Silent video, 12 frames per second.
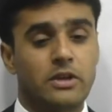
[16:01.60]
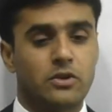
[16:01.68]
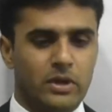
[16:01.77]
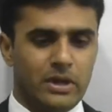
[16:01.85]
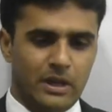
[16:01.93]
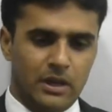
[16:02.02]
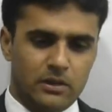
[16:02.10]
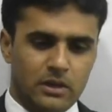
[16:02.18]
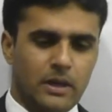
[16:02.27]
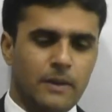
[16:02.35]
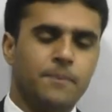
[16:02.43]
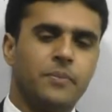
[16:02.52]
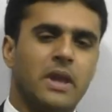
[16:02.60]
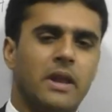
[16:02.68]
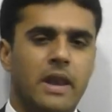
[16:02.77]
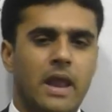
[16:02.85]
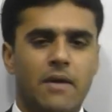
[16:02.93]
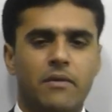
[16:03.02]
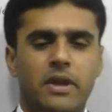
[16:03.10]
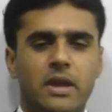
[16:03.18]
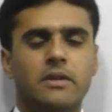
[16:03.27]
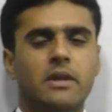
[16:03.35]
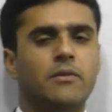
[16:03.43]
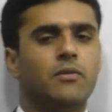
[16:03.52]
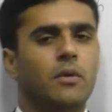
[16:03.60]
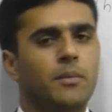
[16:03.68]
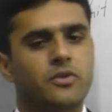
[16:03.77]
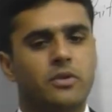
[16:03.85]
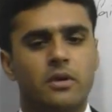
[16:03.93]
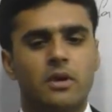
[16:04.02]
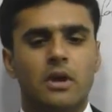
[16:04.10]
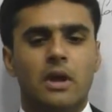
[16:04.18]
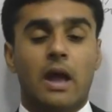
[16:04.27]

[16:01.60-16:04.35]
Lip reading: so that you can easily navigate the information.